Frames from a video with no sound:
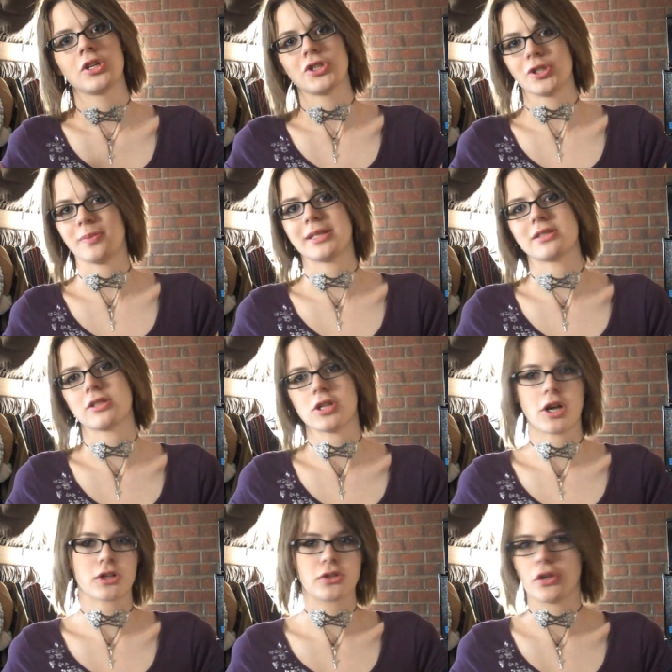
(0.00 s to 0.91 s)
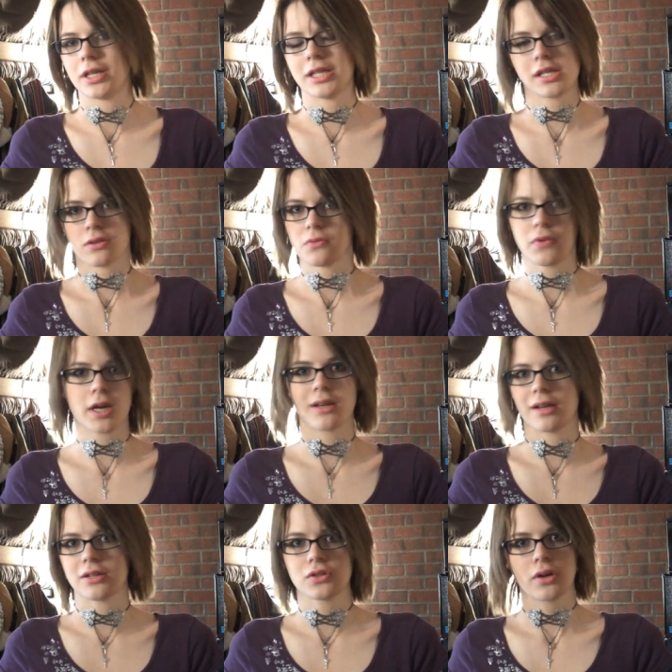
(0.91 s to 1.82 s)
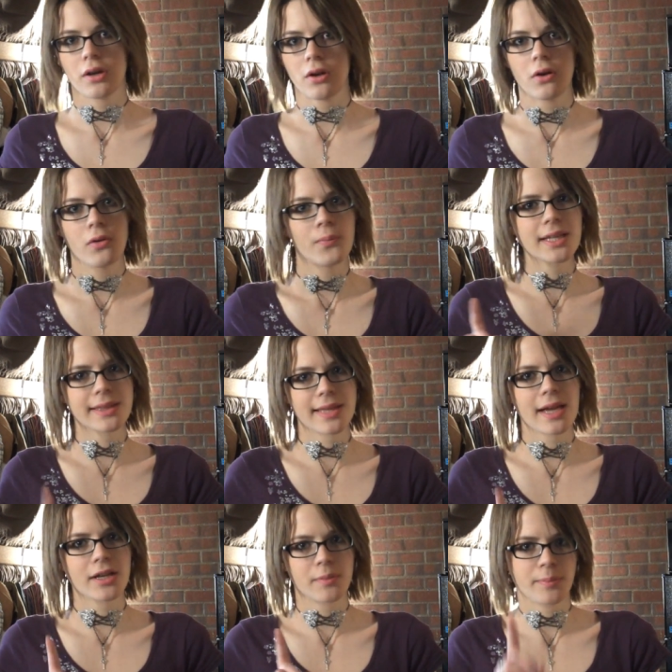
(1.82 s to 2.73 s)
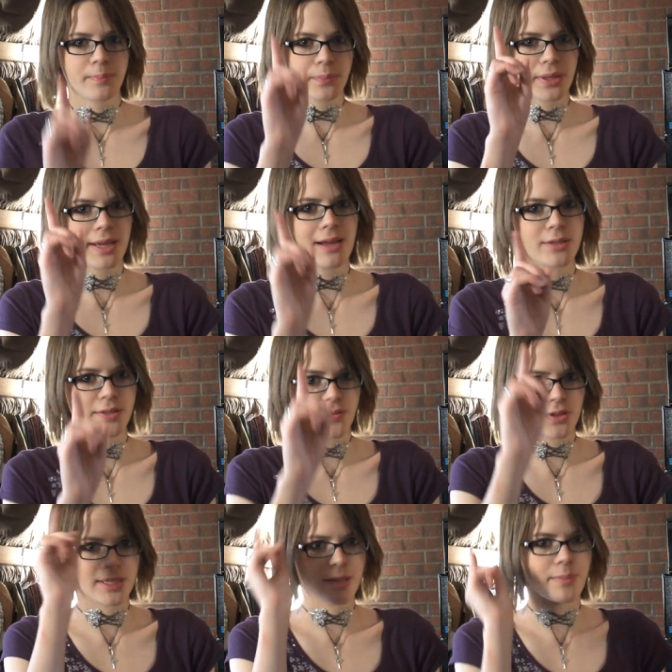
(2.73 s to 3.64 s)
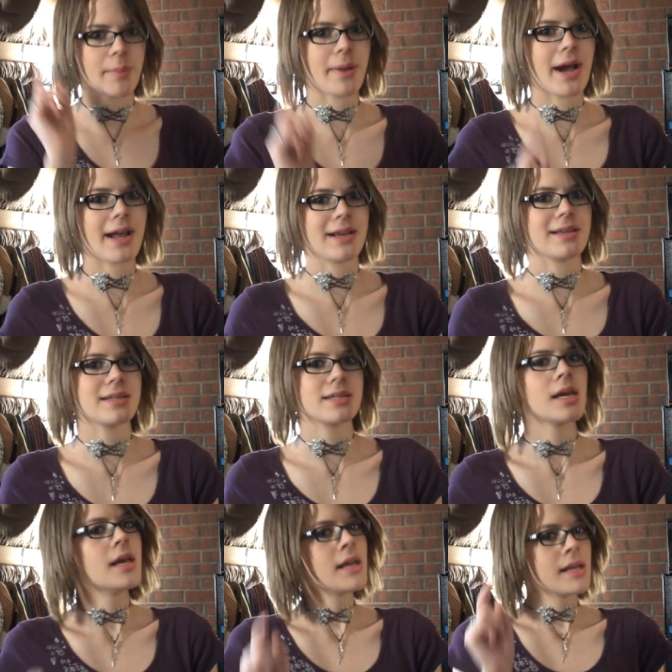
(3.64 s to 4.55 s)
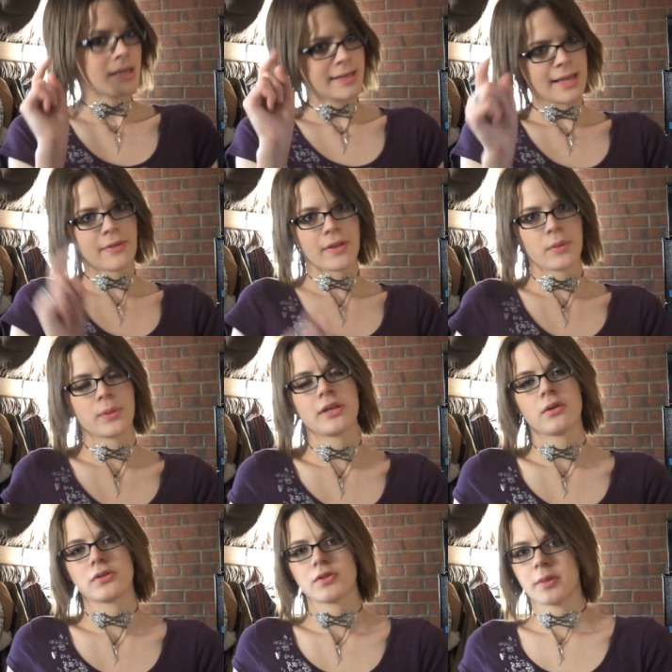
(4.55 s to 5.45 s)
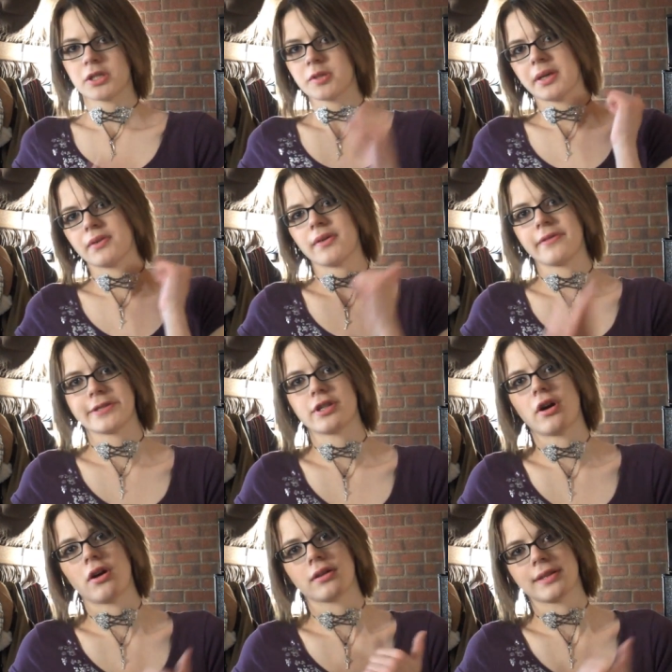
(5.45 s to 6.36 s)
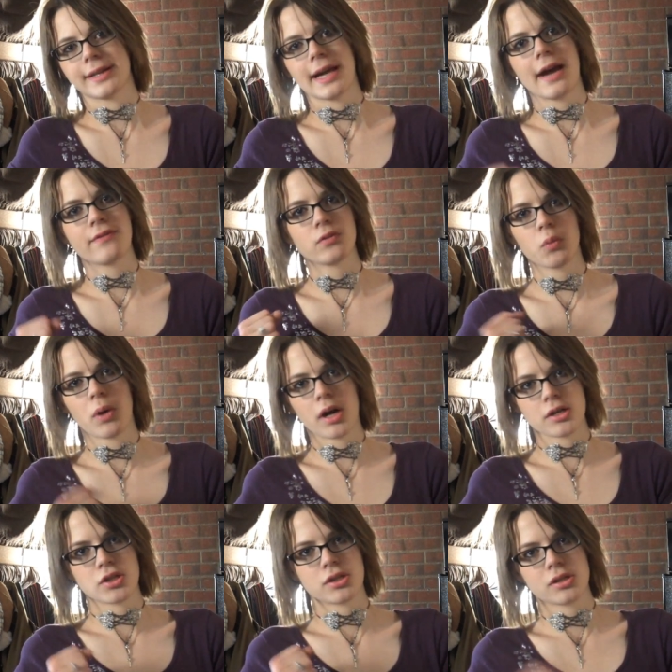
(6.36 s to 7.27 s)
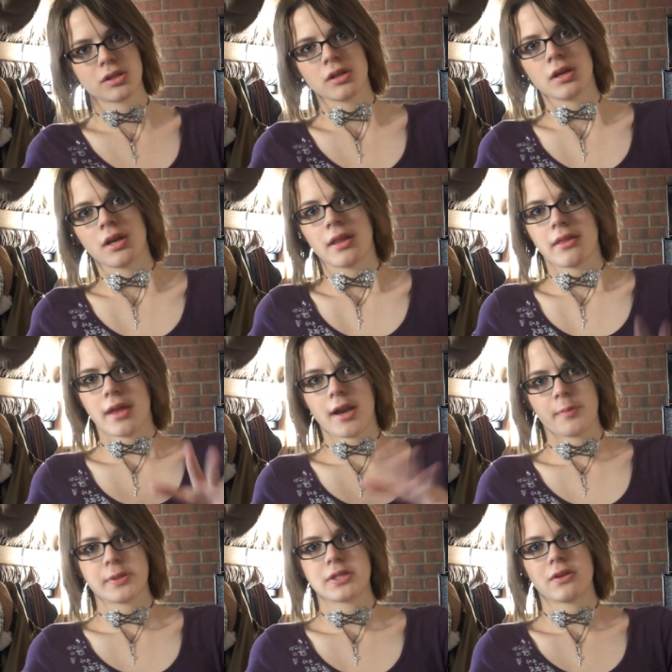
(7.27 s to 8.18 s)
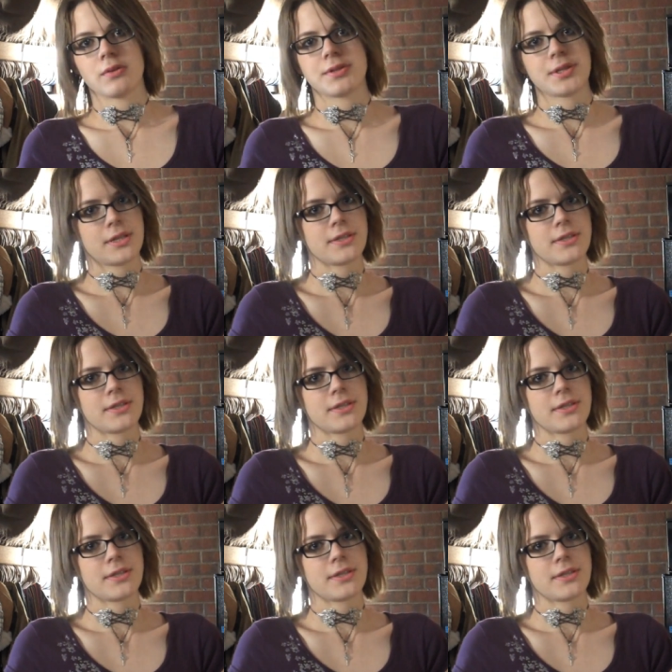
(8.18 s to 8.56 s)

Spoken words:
she meets the Doctor and he doesn't recognize her at all. I feel like that could play out differently in my mind now that we know so much about River's song. Like, I haven't watched that episode